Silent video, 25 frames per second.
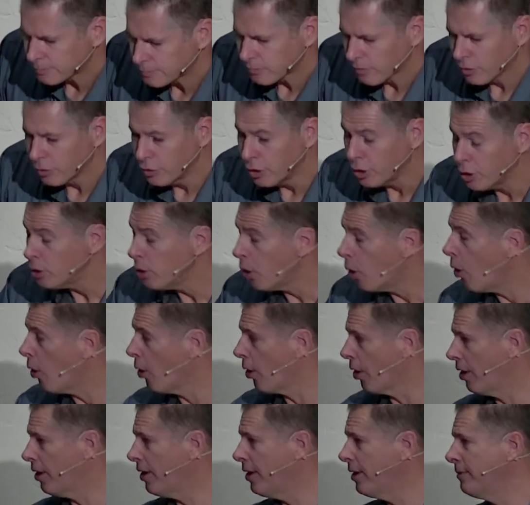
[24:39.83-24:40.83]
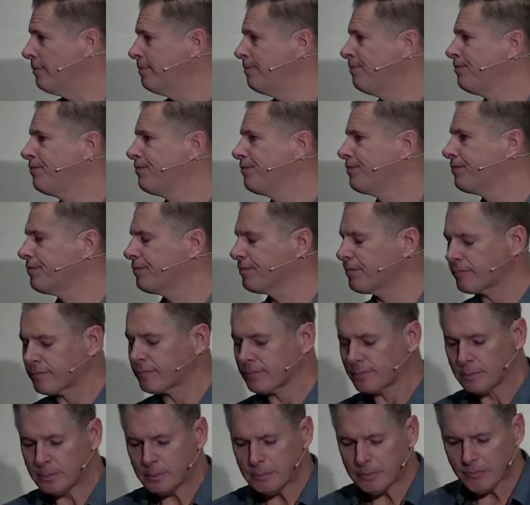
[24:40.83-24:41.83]
The Lord
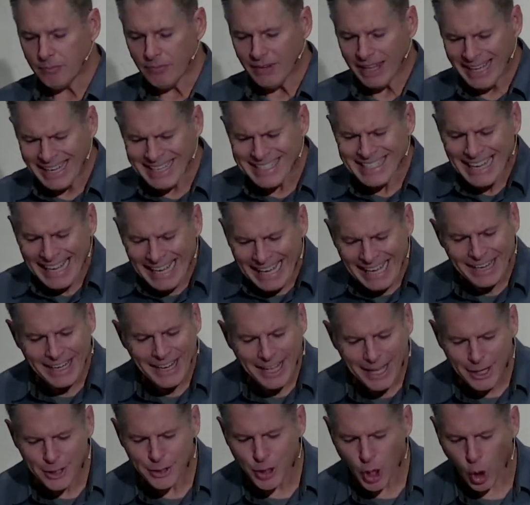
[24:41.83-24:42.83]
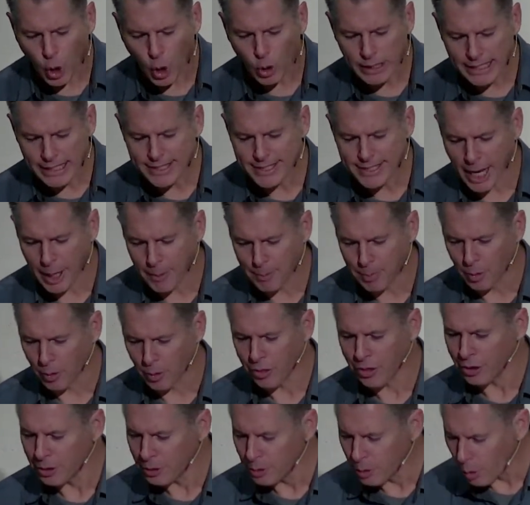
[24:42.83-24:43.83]
is in his holy temple.
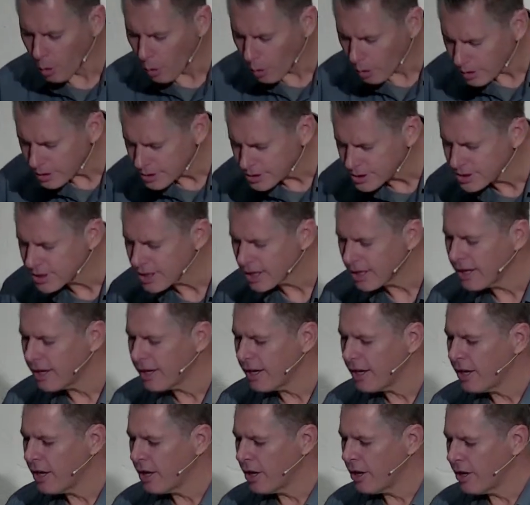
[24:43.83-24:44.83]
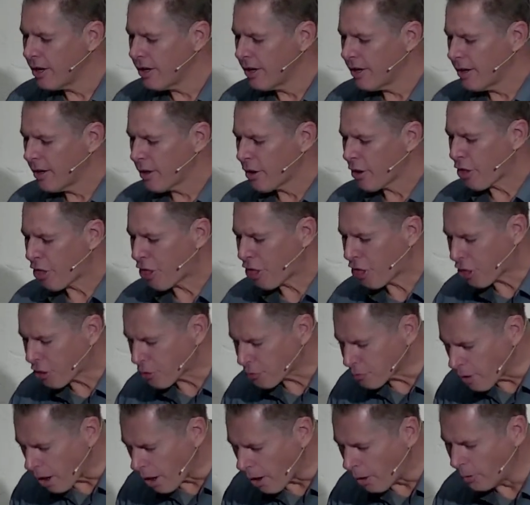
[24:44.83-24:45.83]
The Lord's
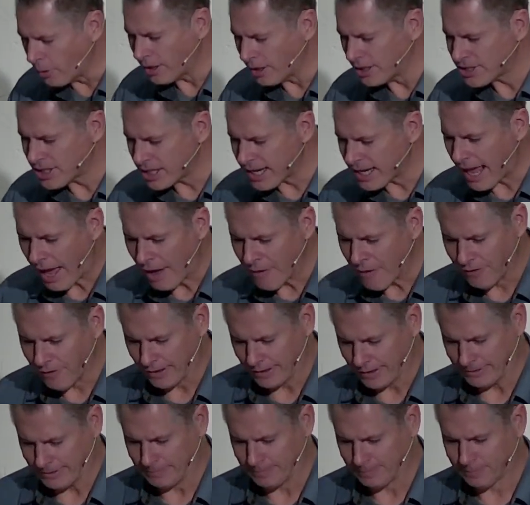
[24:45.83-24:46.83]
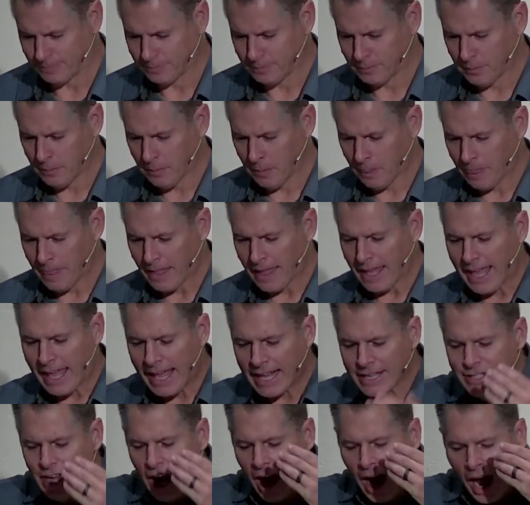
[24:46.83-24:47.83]
throne is in heaven.
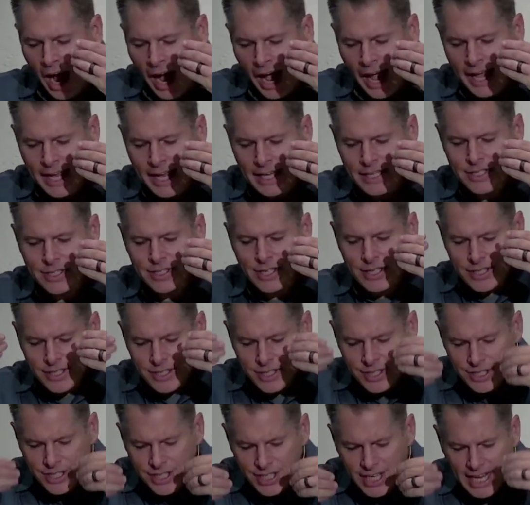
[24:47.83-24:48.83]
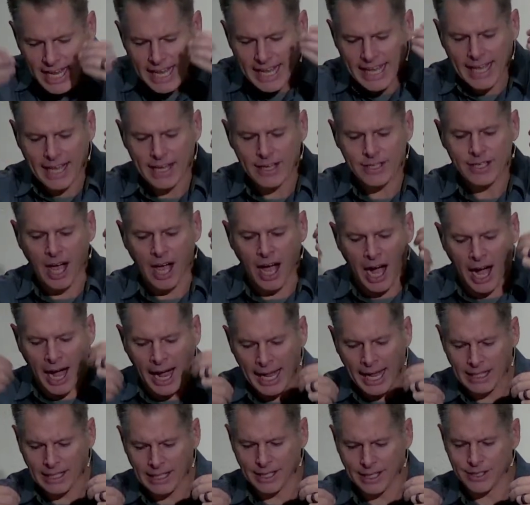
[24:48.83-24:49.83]
His eyes see, his
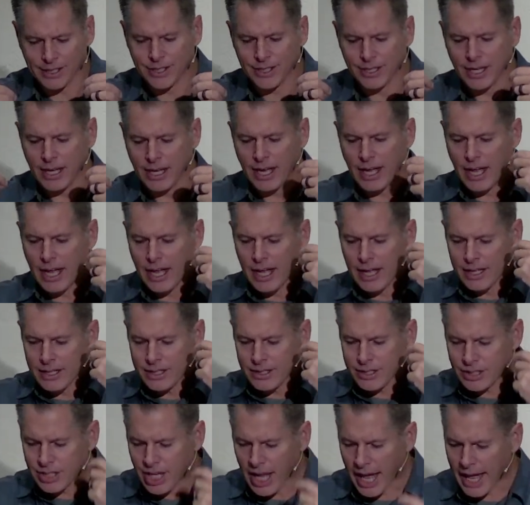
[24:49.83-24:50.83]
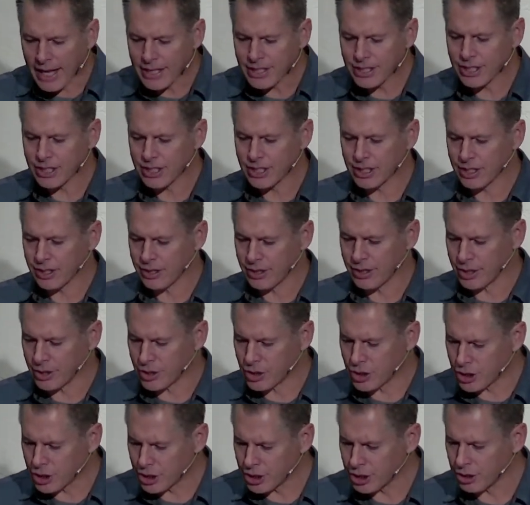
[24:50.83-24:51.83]
eyelids test the
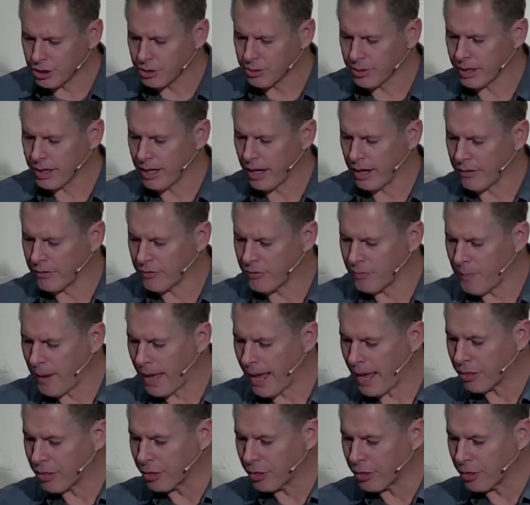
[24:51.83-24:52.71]
children of man.